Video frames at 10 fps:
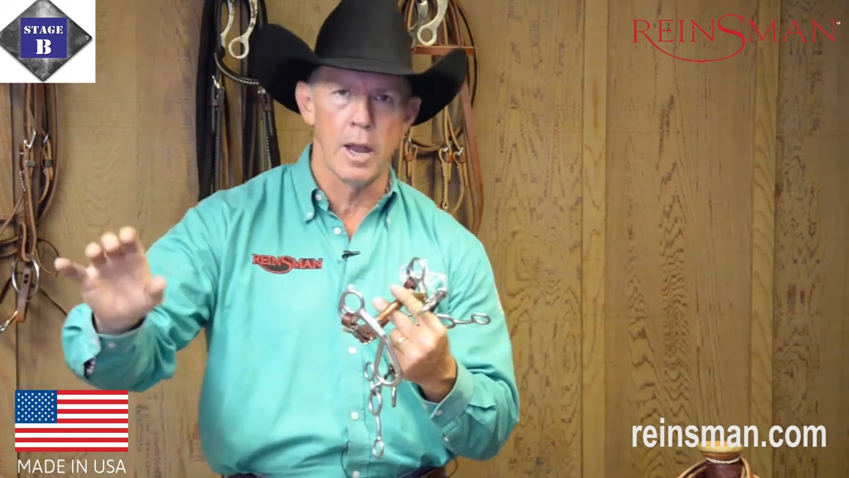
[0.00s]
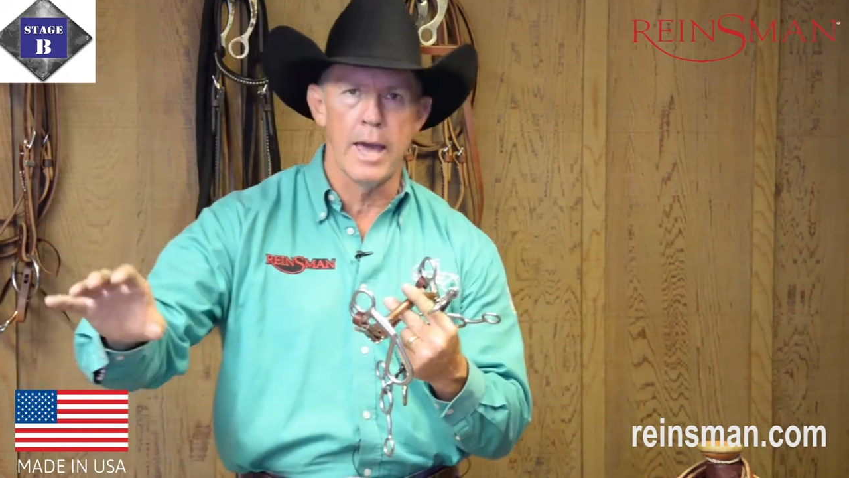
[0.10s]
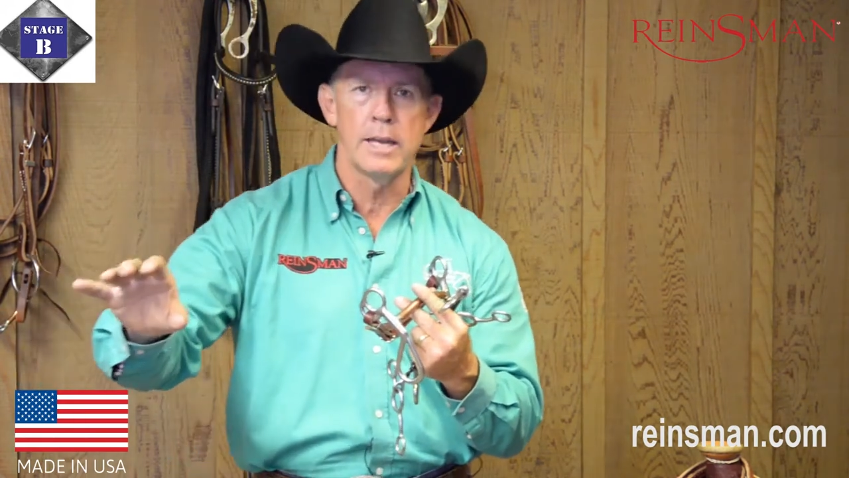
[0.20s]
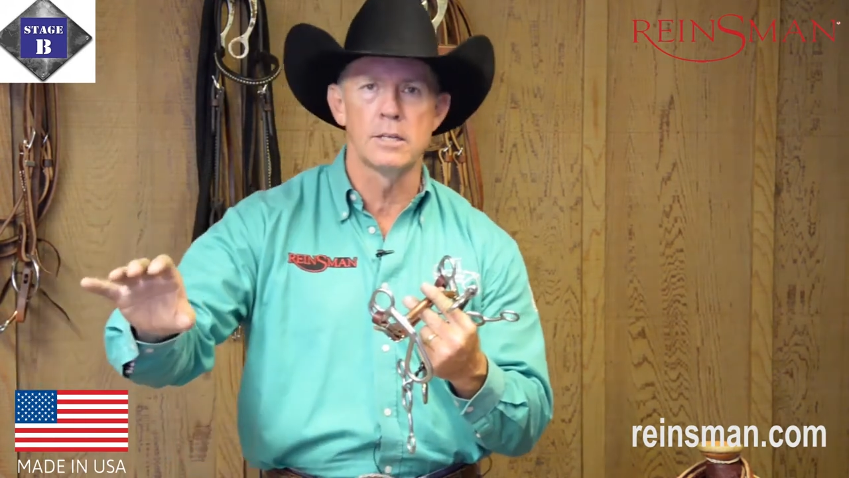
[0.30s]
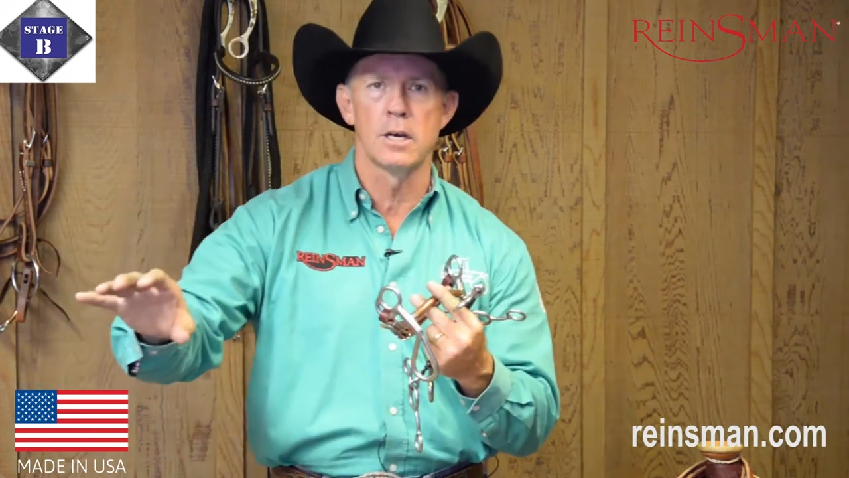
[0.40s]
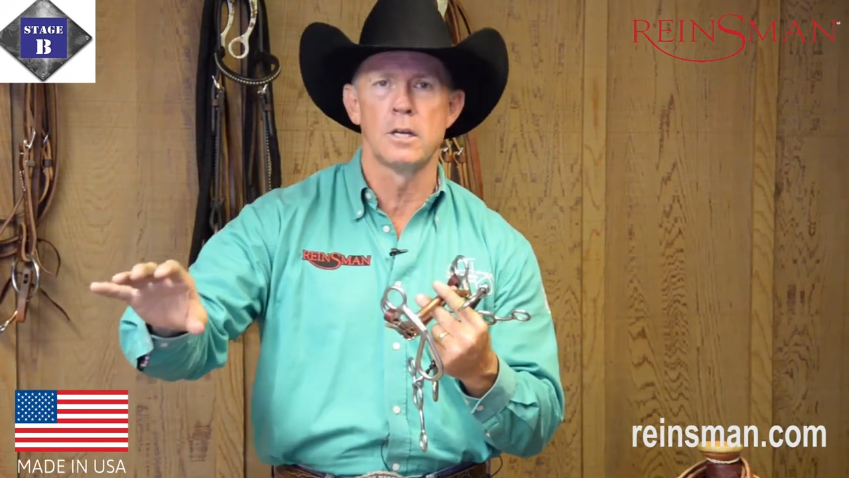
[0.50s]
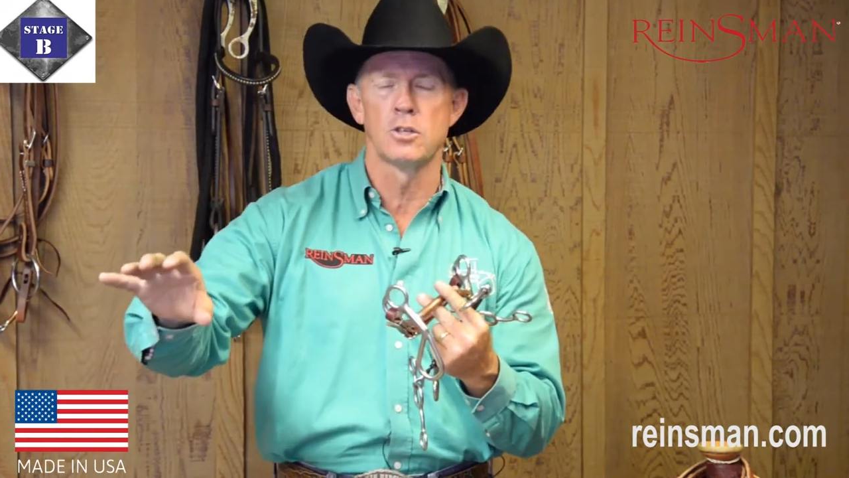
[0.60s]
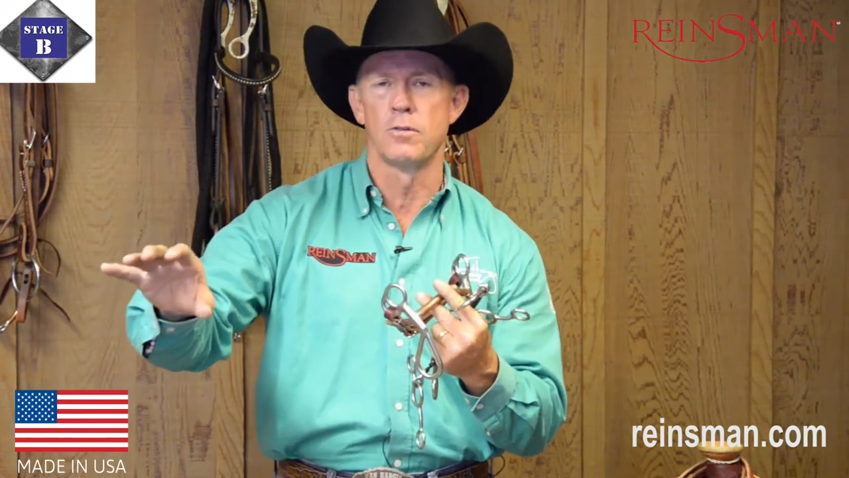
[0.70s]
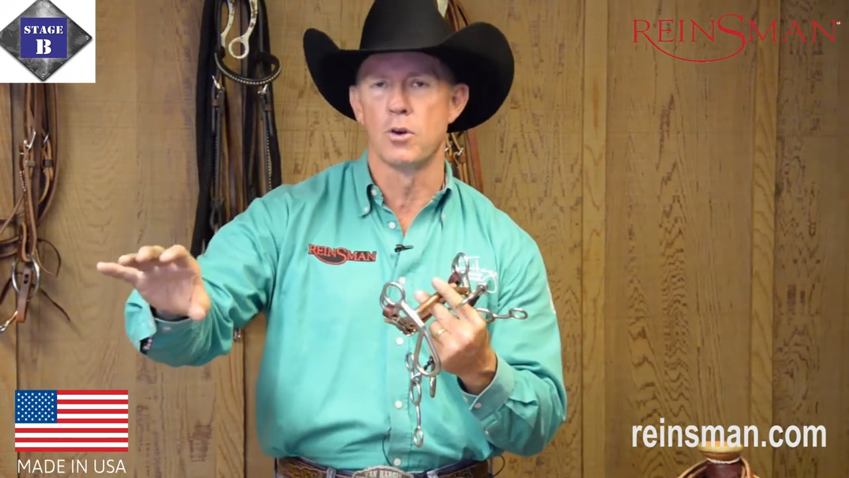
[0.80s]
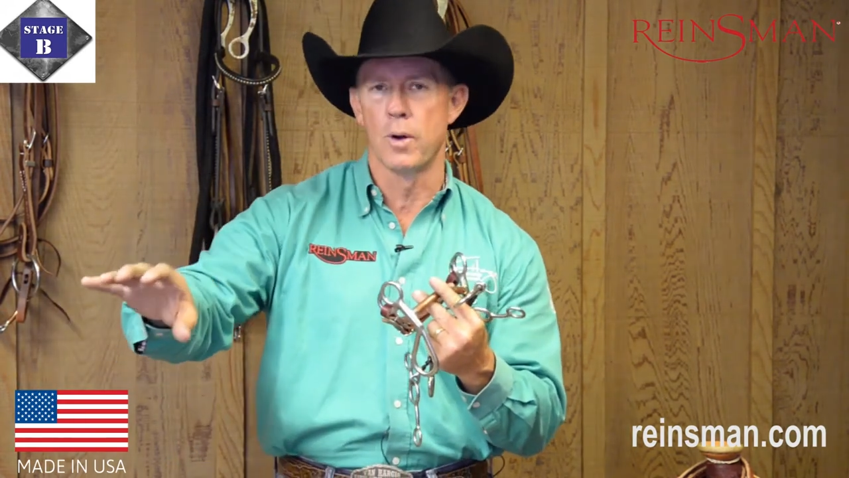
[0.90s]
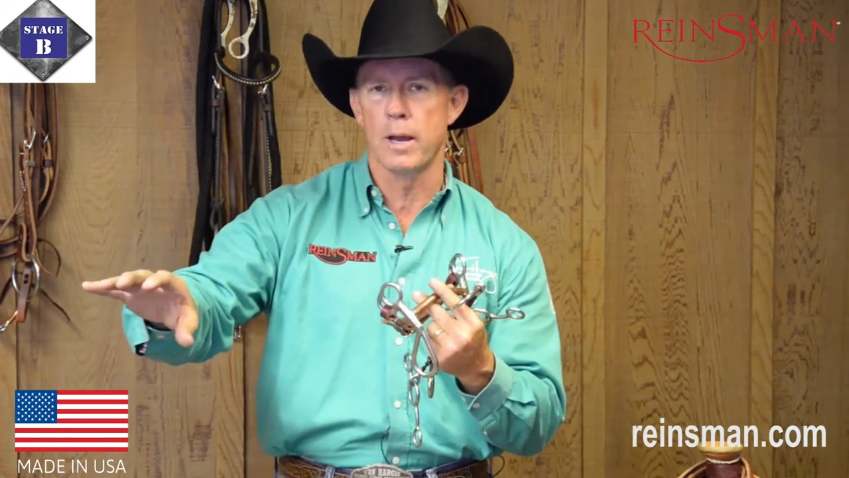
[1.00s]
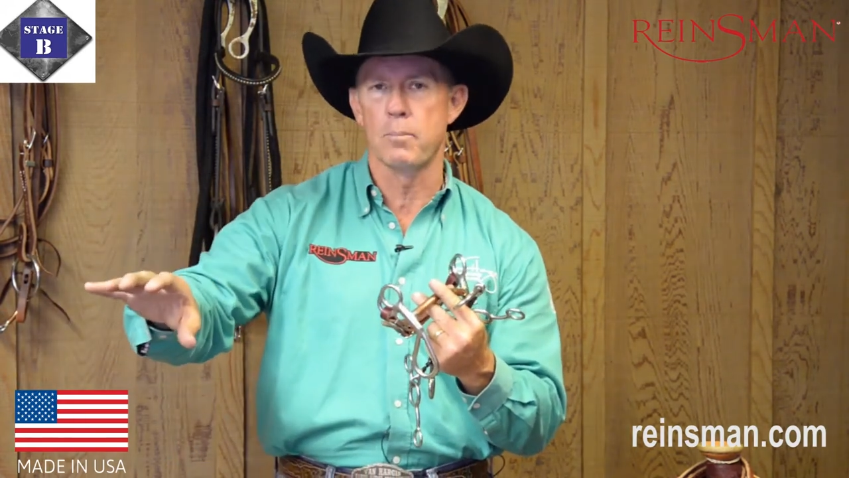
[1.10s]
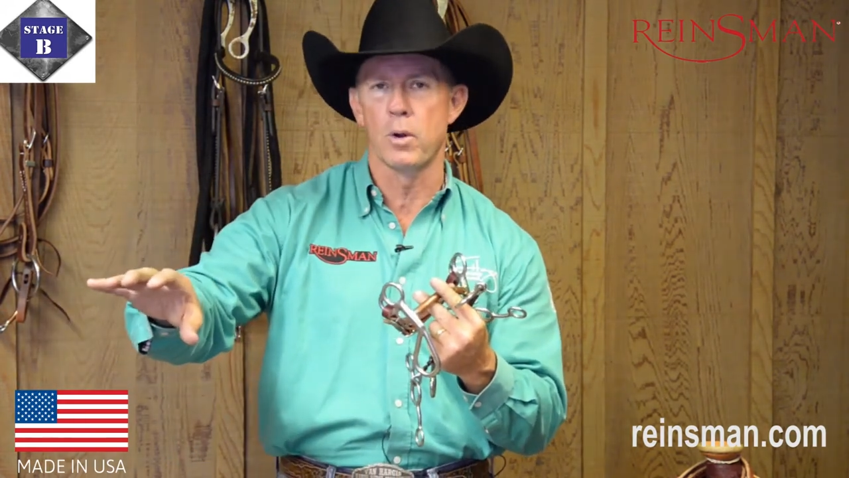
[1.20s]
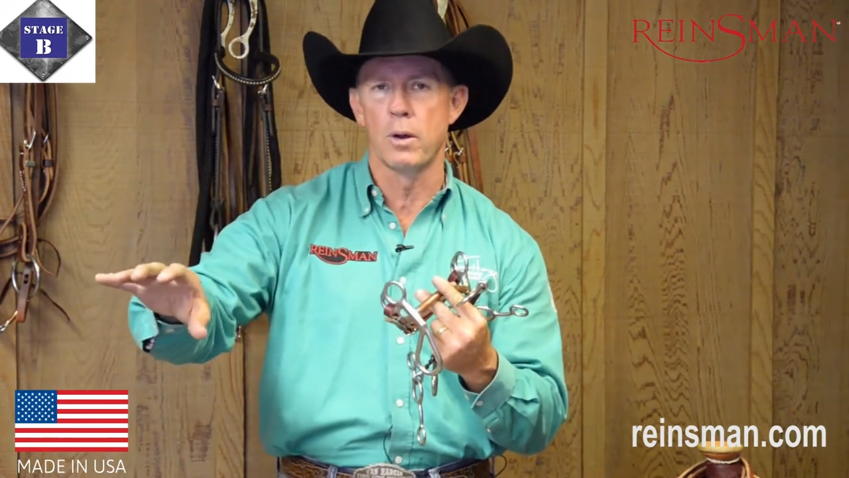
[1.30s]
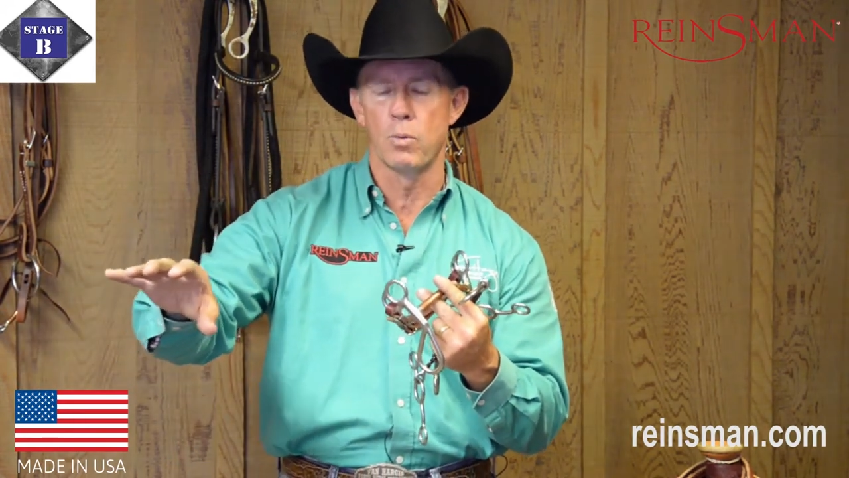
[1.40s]
light touch of
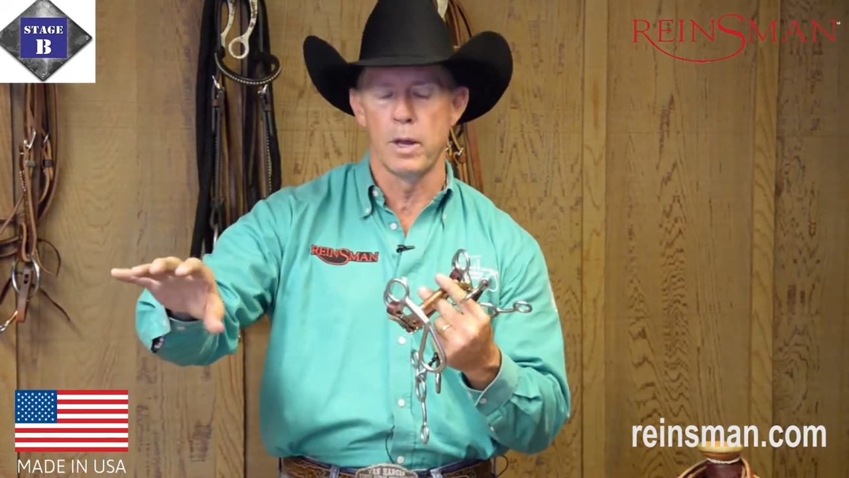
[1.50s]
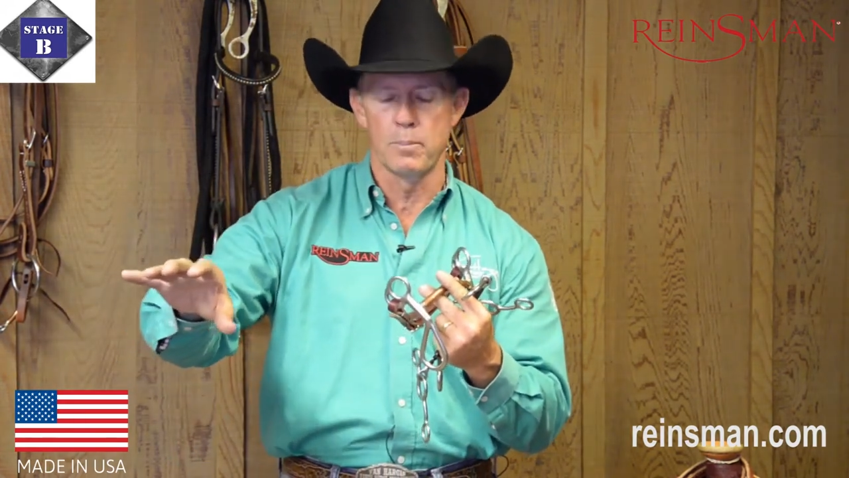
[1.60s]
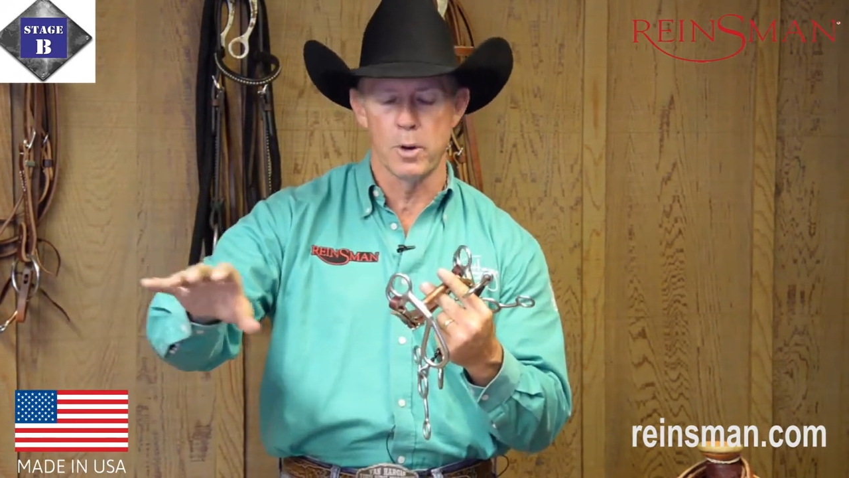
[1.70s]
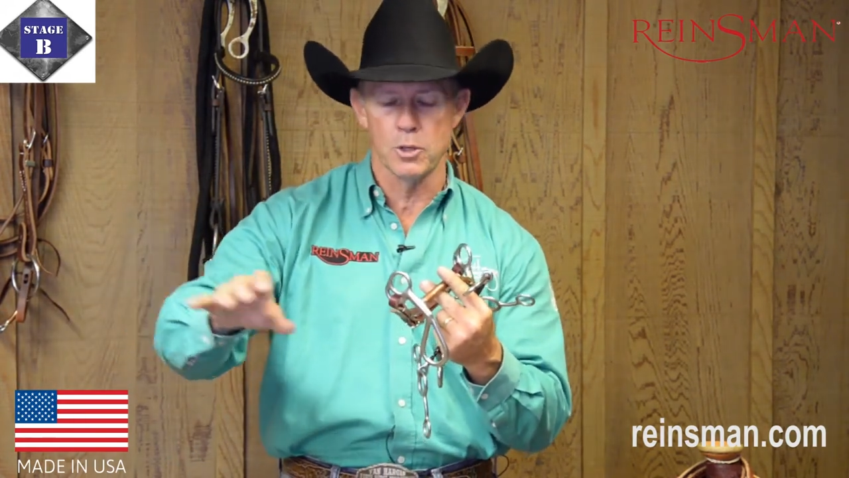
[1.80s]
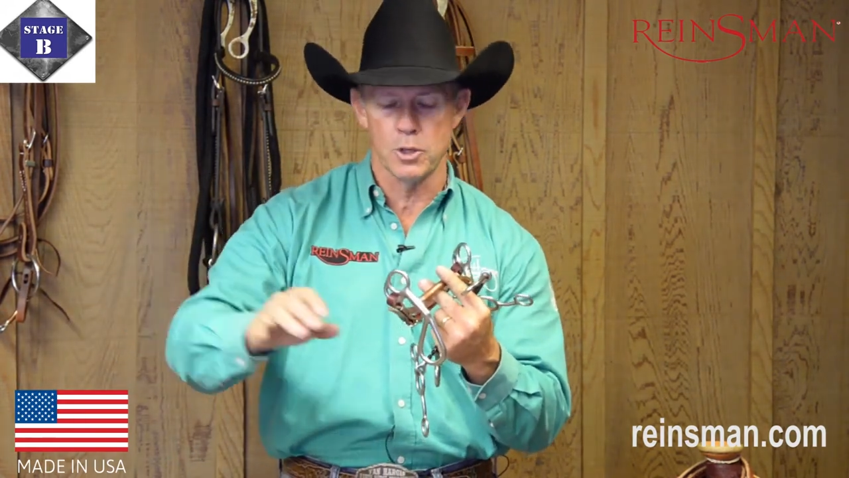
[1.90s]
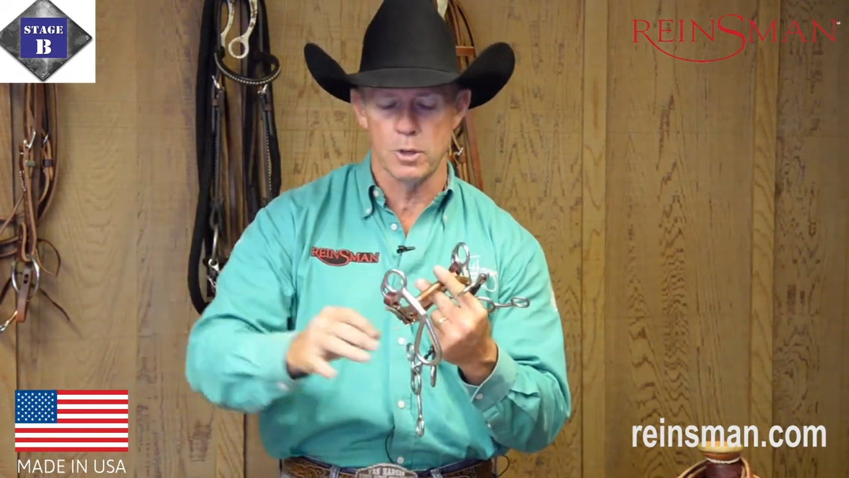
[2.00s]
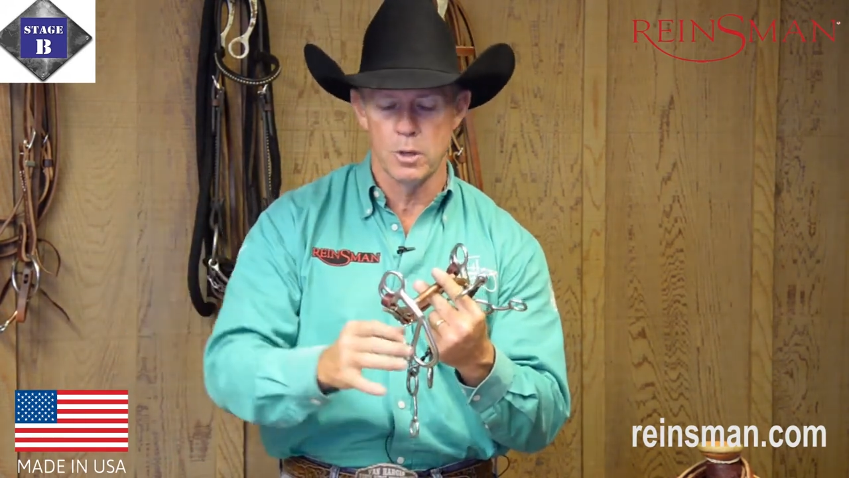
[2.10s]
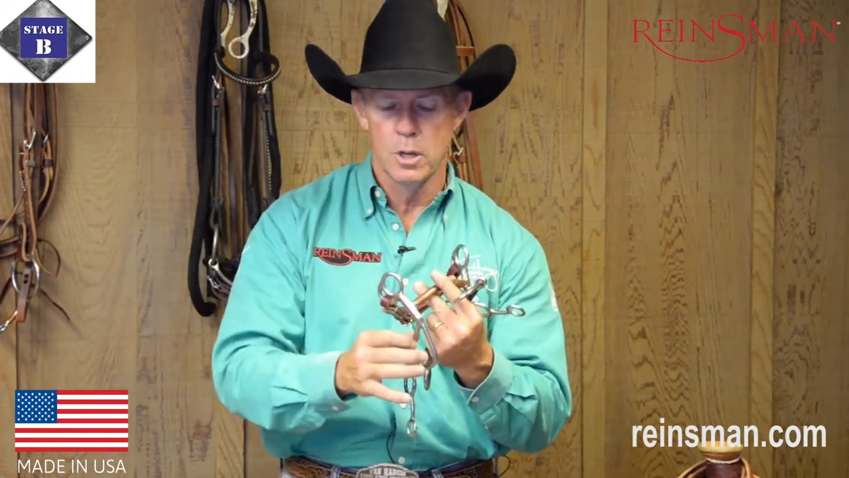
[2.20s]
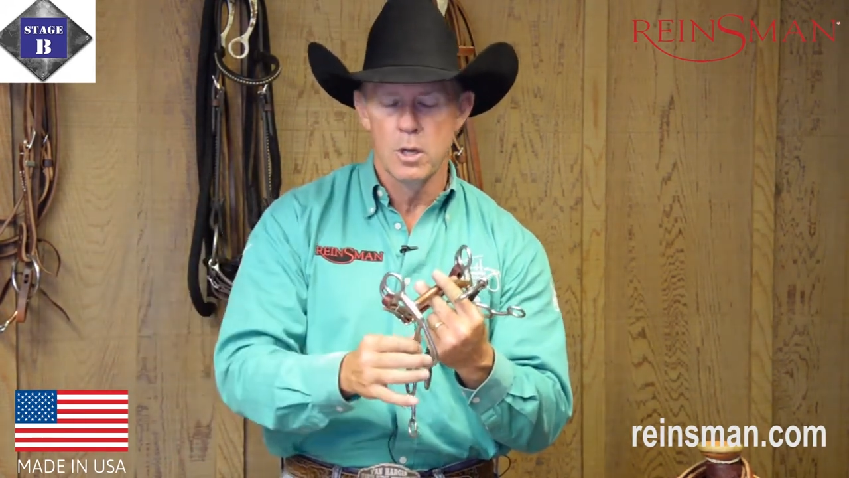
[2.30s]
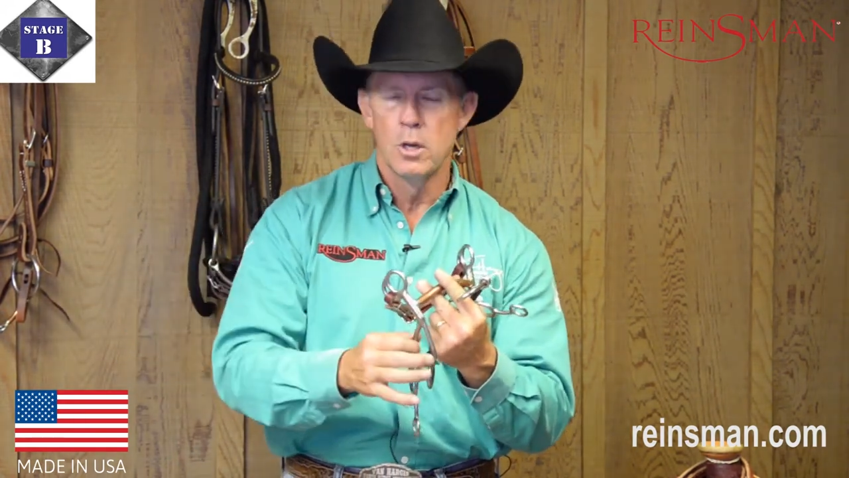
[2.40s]
direct rein pressure